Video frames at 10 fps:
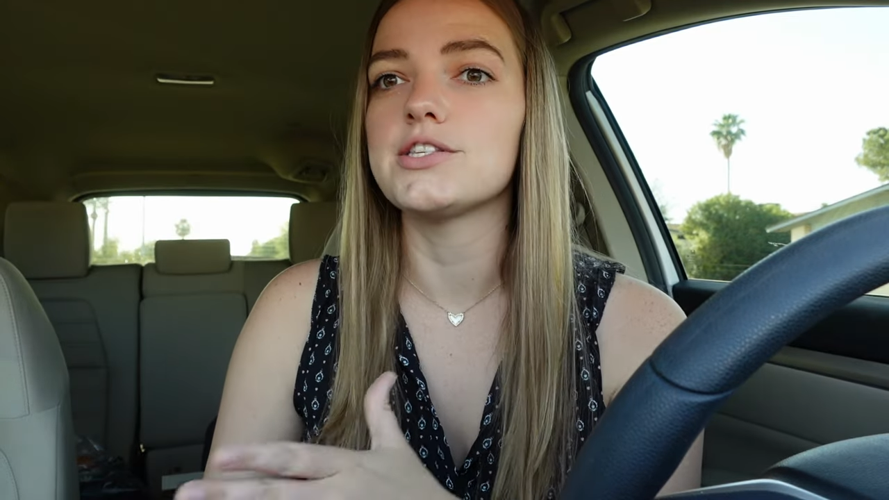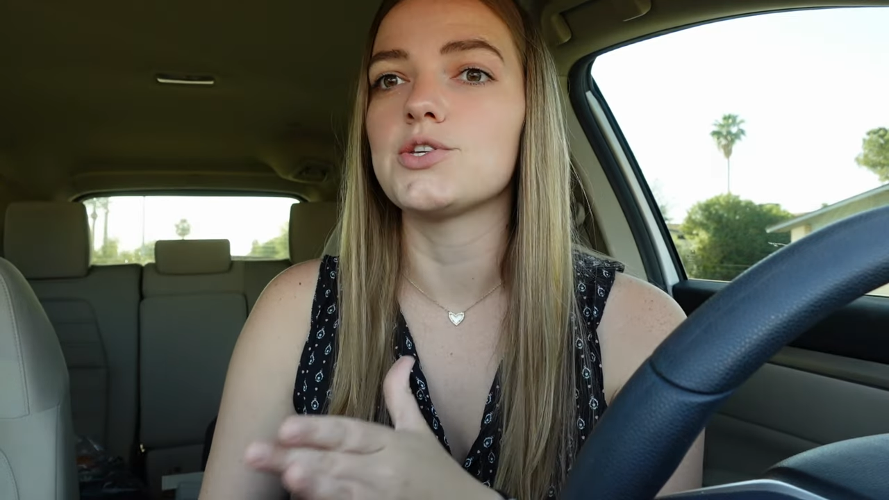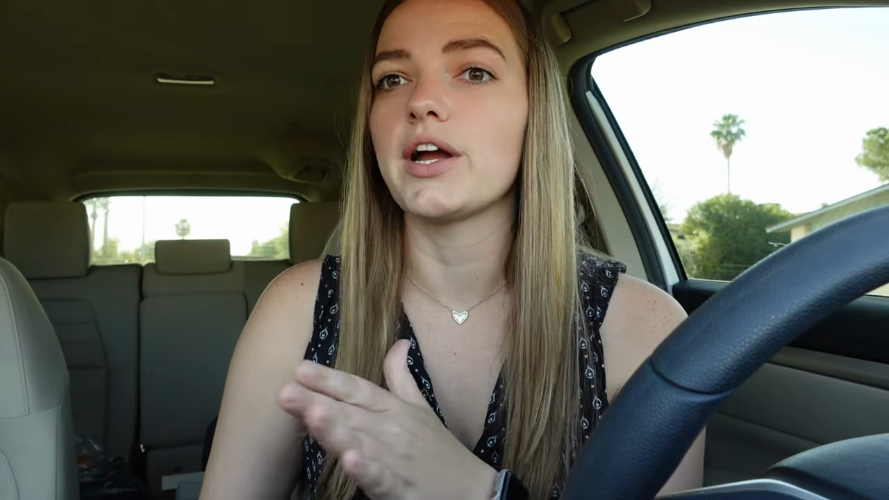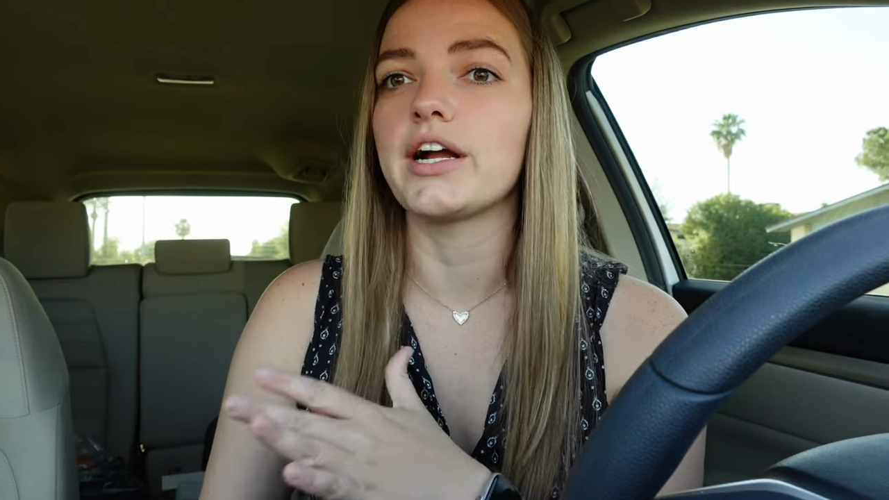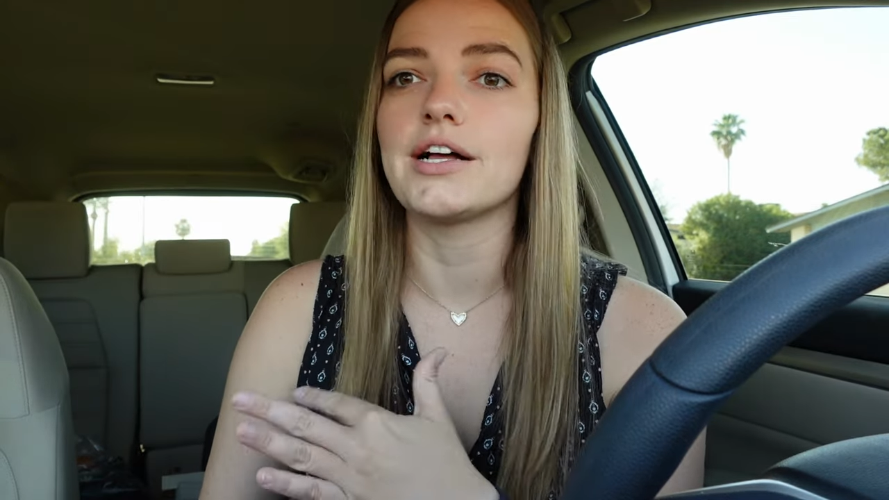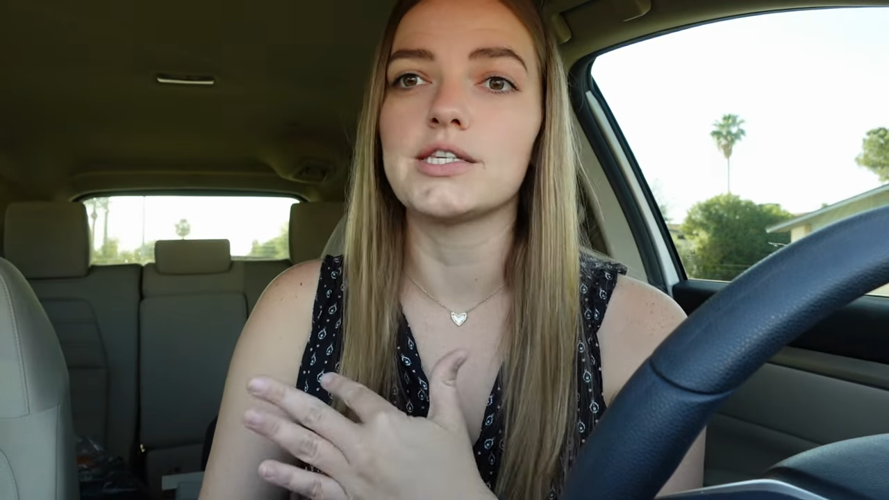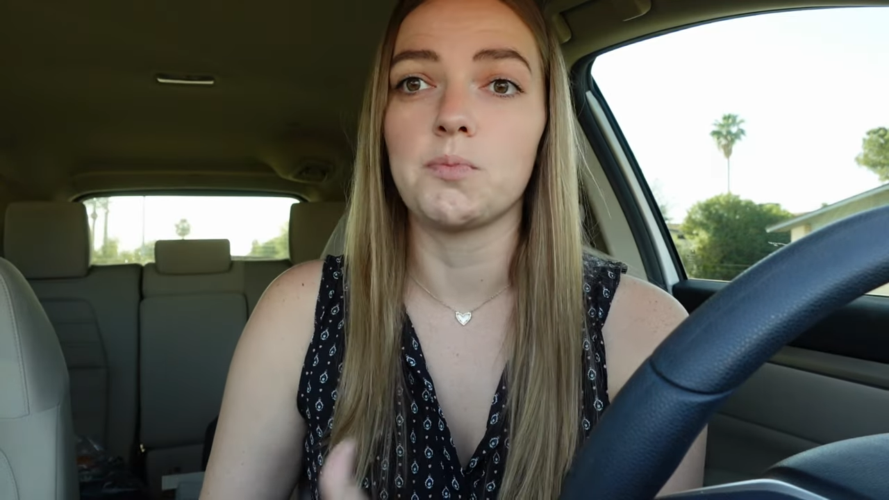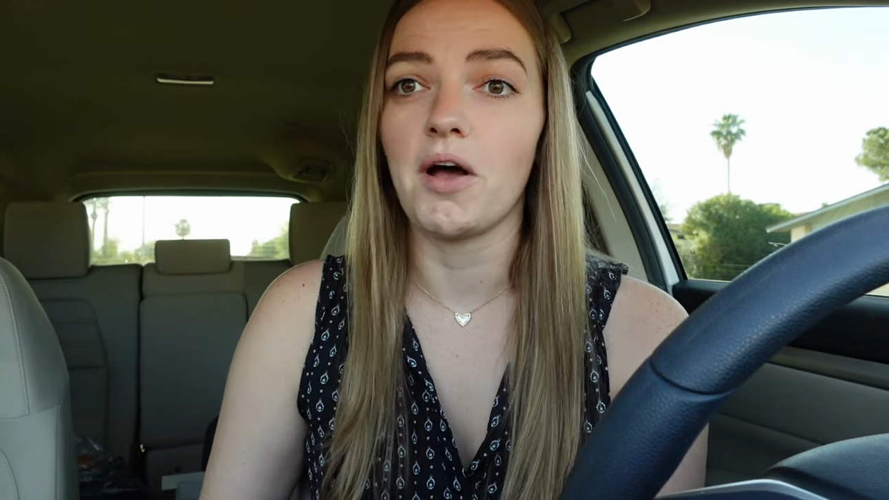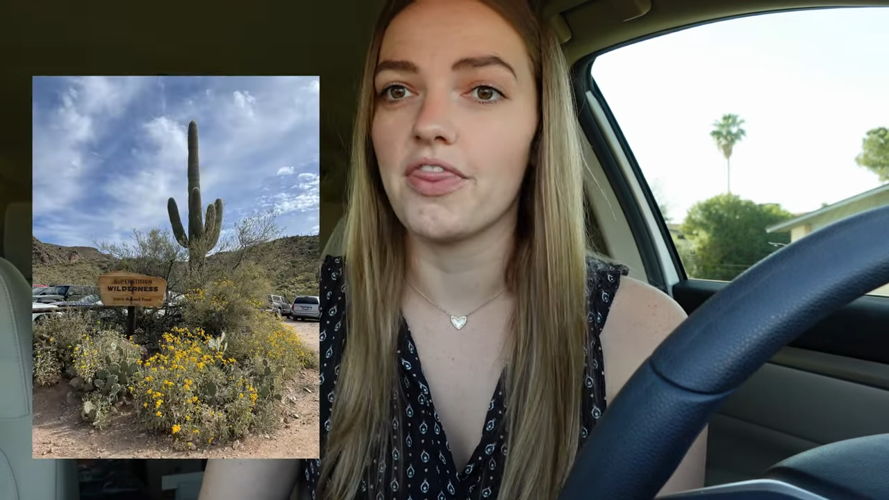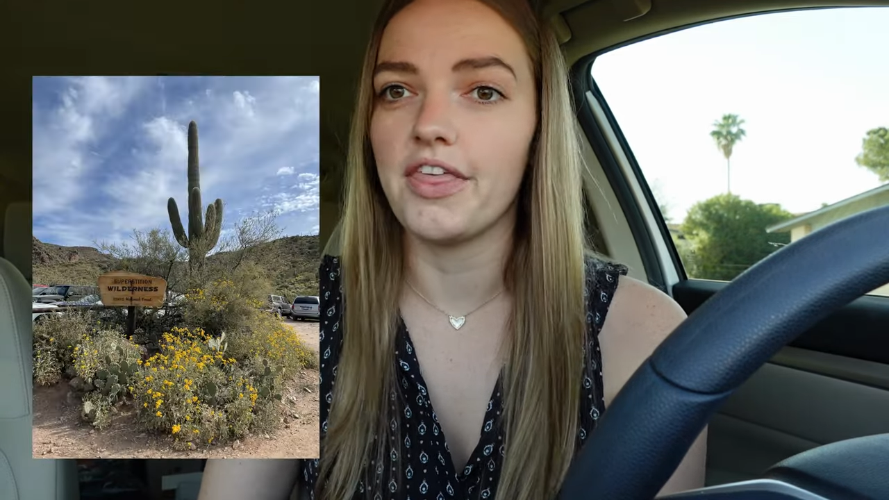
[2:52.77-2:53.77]
so I got a
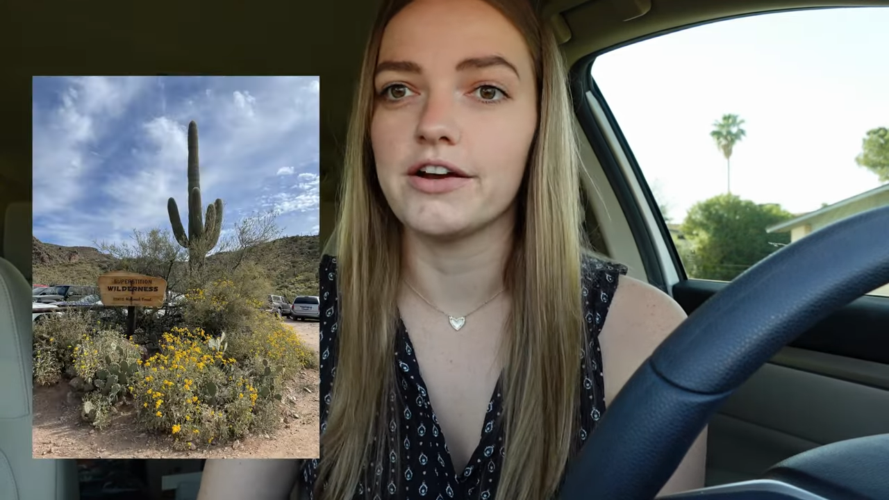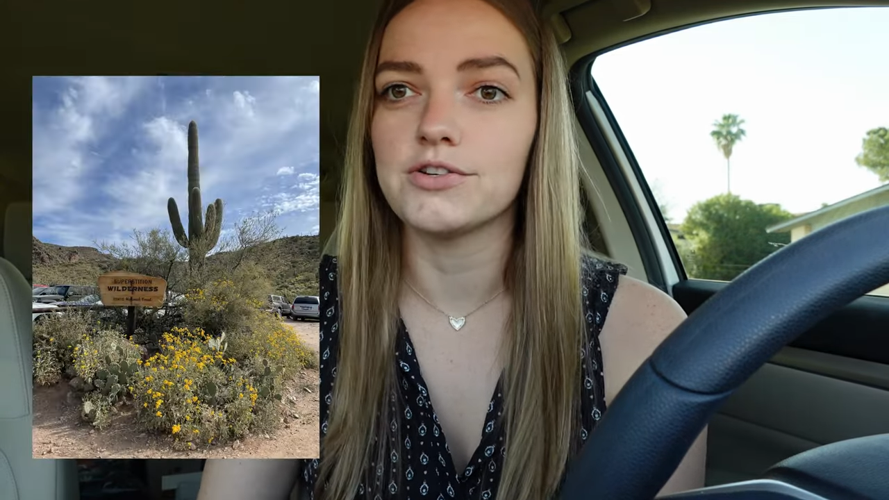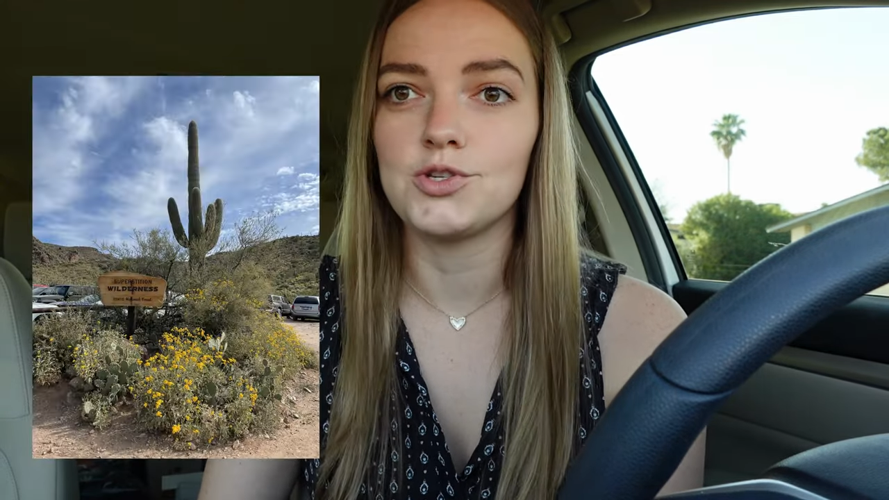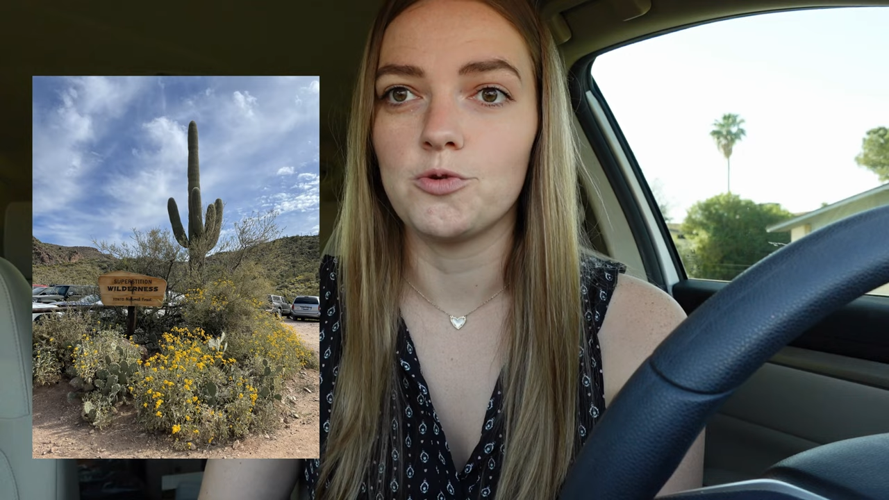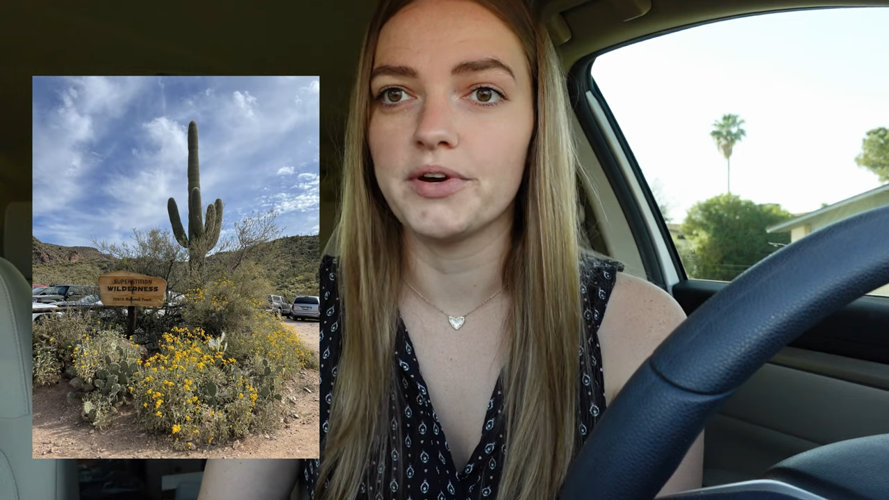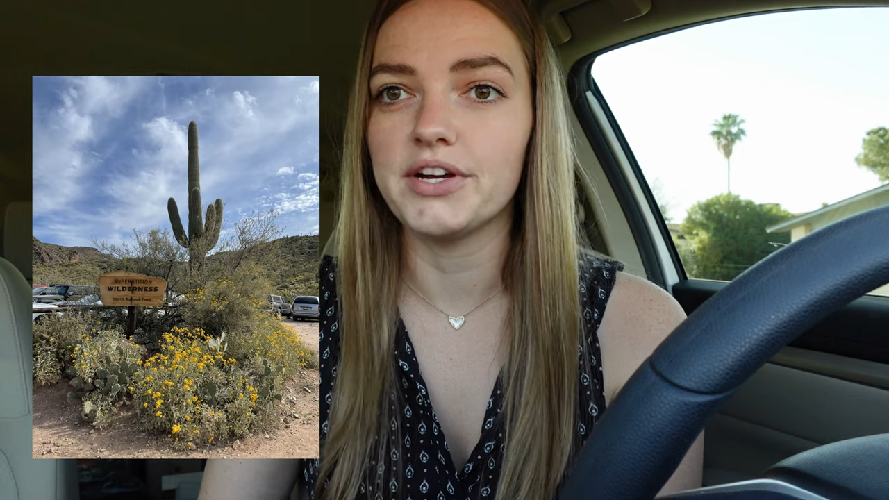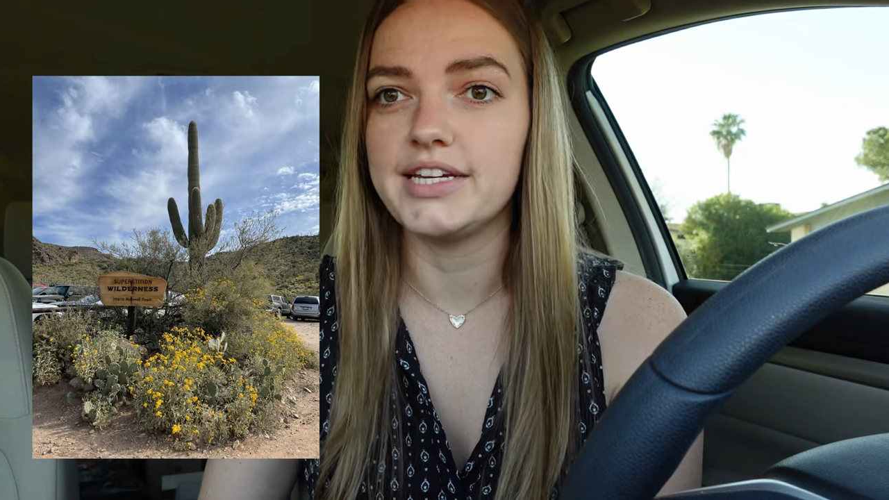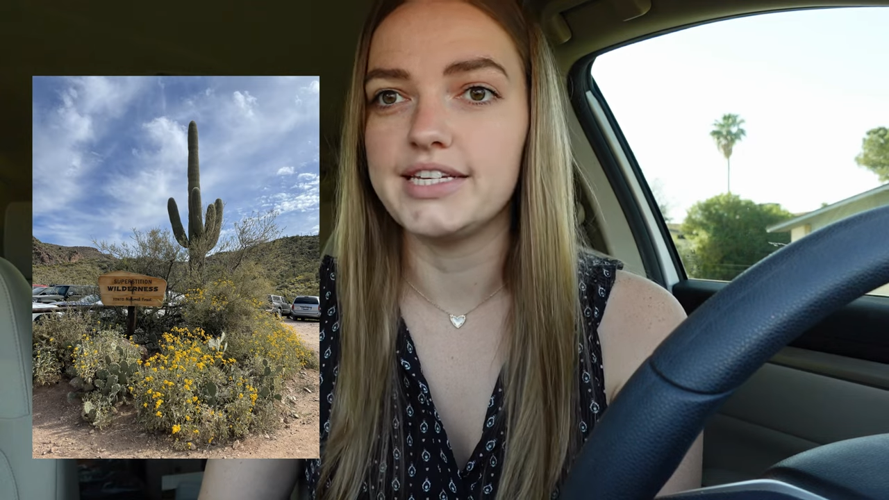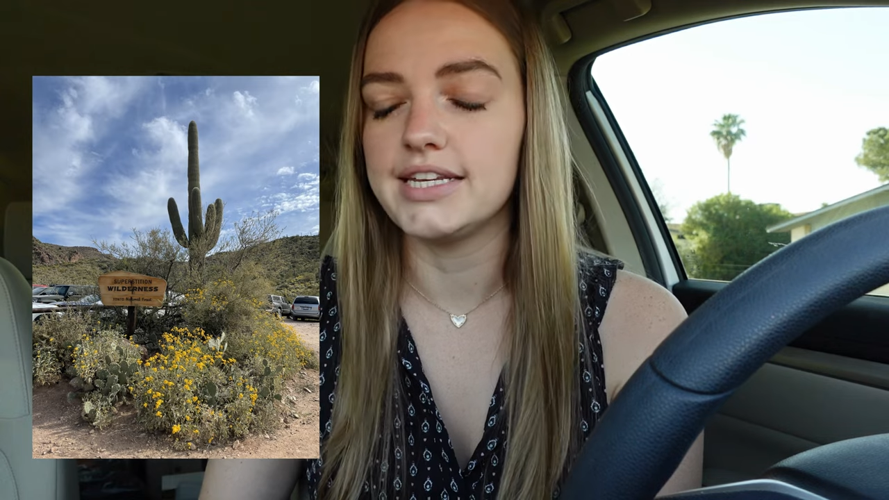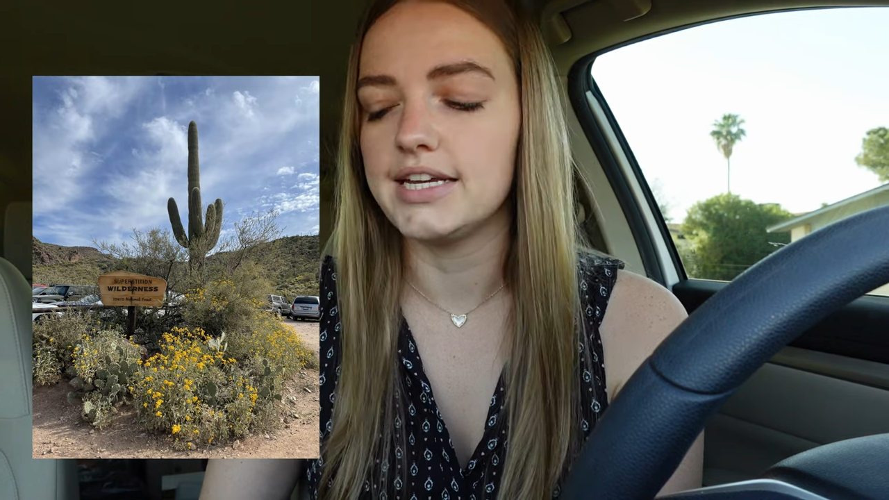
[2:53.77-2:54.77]
spot there super
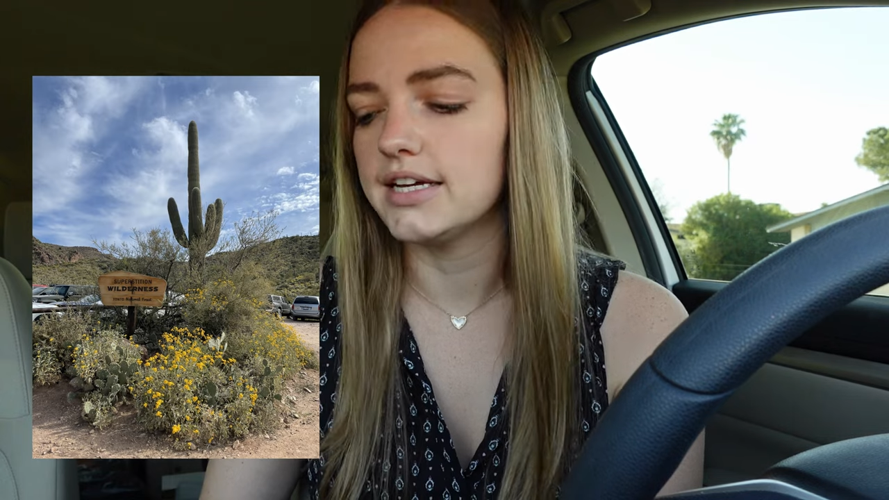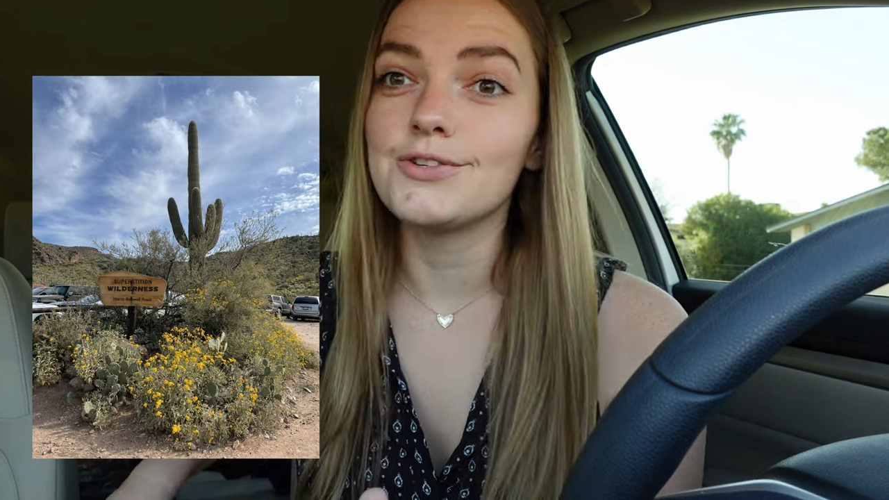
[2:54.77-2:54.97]
easy.